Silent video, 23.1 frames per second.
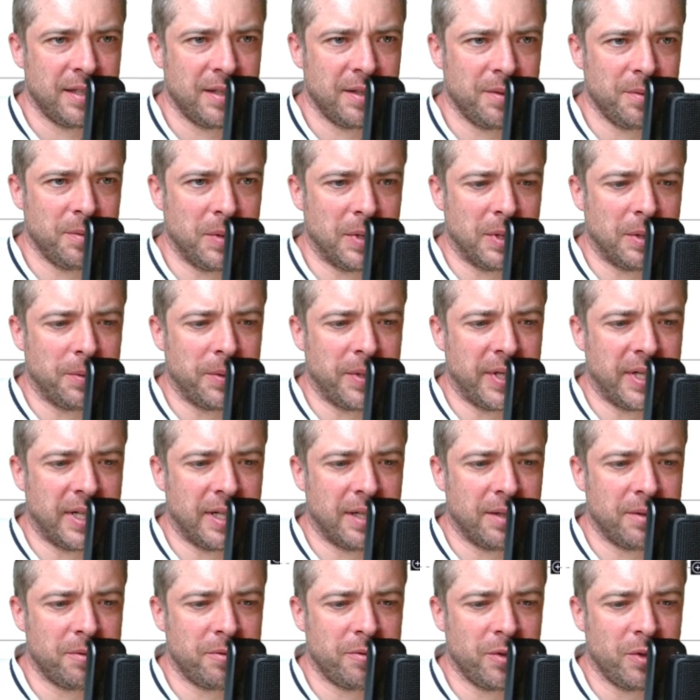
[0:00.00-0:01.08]
Where are we
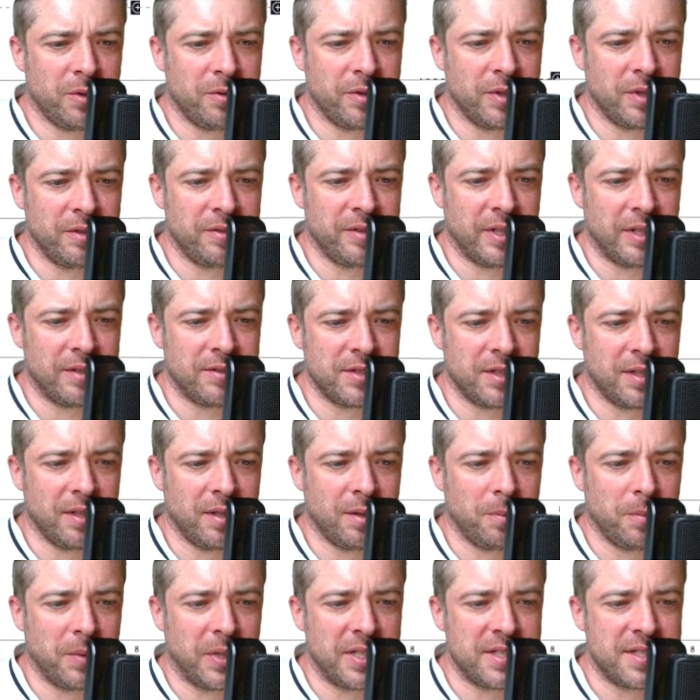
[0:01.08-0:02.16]
now? 4:45. It's a
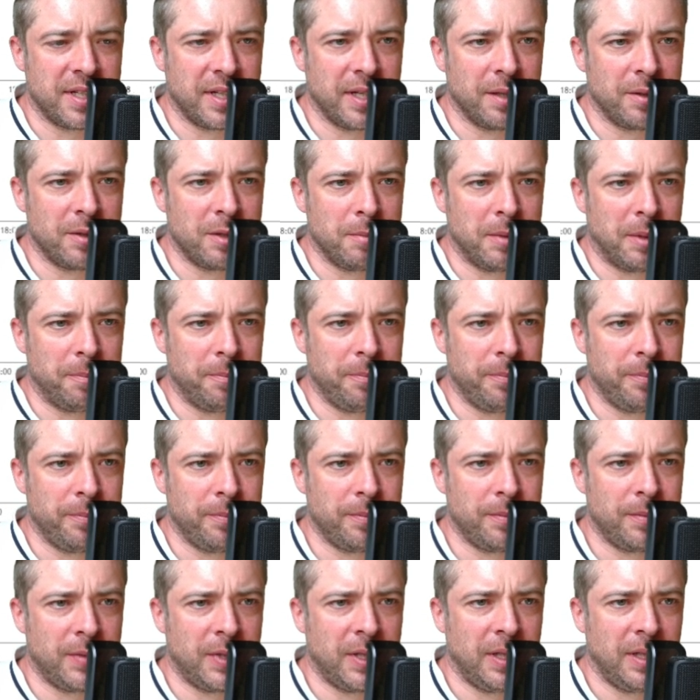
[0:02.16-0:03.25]
long way to go. Come on.
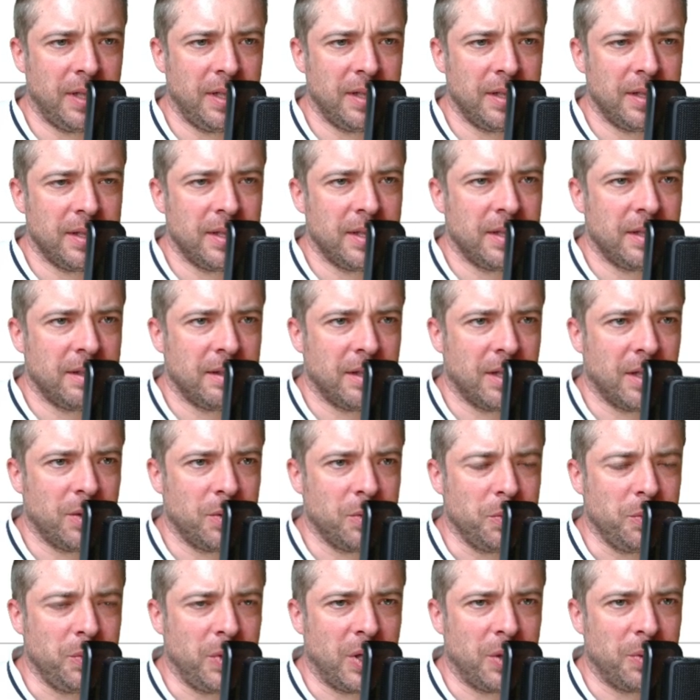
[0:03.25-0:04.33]

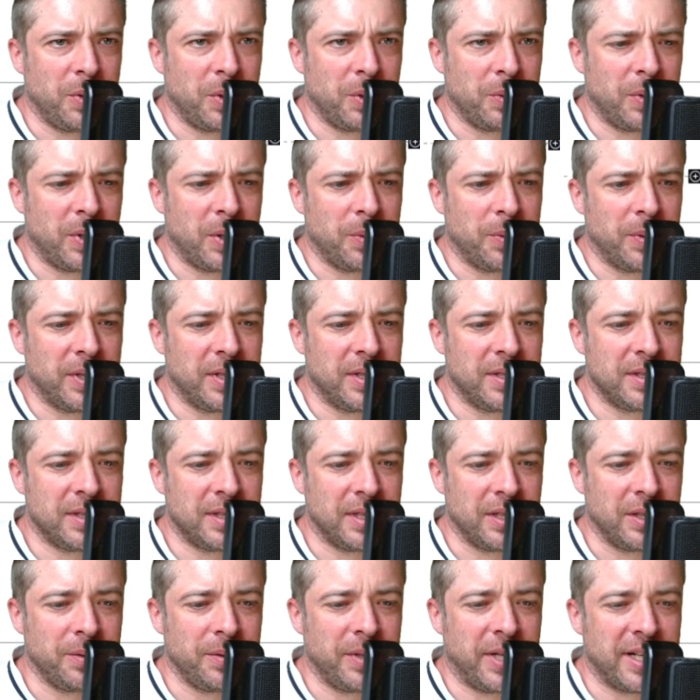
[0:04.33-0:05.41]
Oh, no, no, no. I
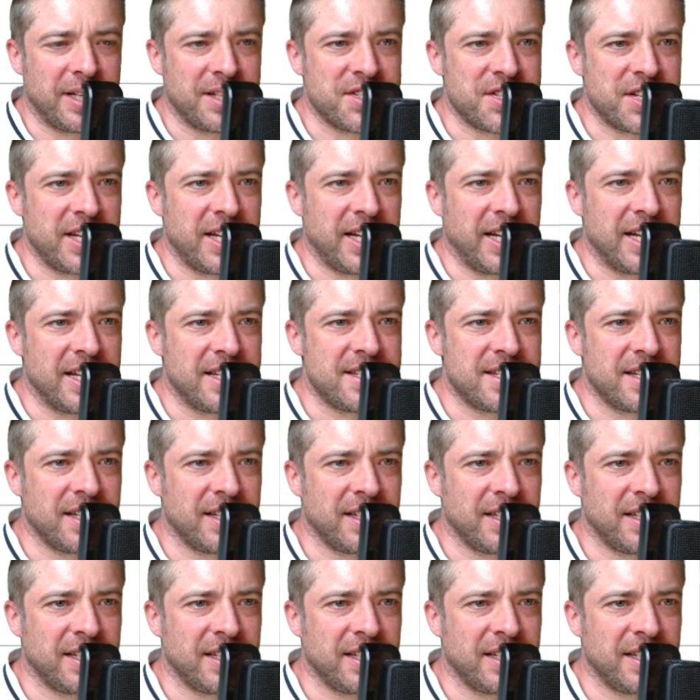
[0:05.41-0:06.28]
don't like seeing it.